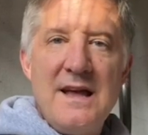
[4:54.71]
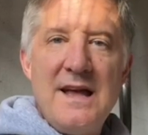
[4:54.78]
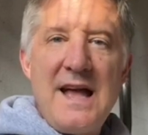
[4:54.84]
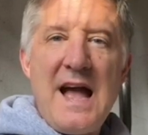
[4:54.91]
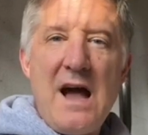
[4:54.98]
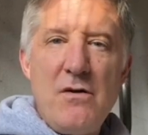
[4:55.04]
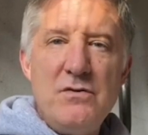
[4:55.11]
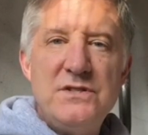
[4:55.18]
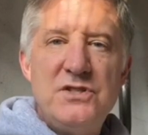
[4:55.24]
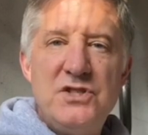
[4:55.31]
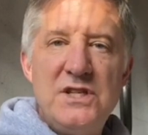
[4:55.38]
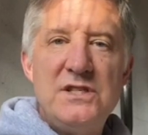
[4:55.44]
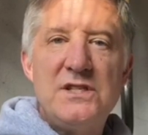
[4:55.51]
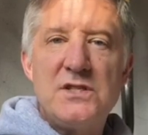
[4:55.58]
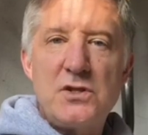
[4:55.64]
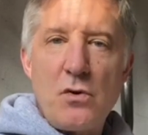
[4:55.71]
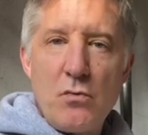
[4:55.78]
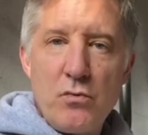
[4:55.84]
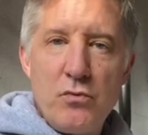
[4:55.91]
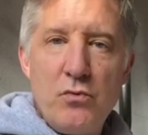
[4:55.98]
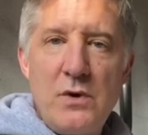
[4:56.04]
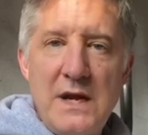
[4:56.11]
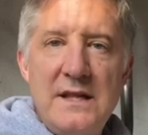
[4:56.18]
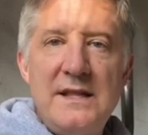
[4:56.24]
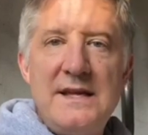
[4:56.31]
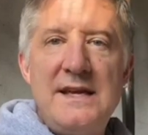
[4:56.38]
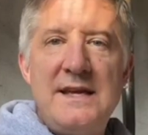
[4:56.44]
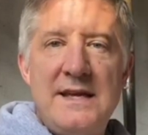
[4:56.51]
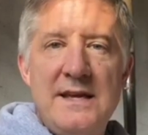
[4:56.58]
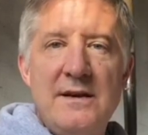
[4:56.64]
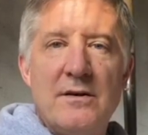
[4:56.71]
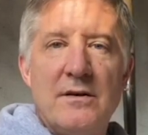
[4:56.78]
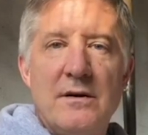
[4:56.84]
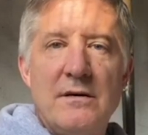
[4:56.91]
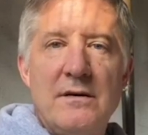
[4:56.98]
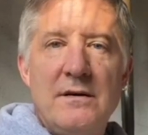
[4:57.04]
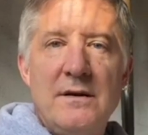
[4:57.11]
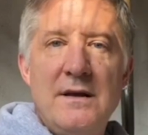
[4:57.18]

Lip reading: How is Jesus really here?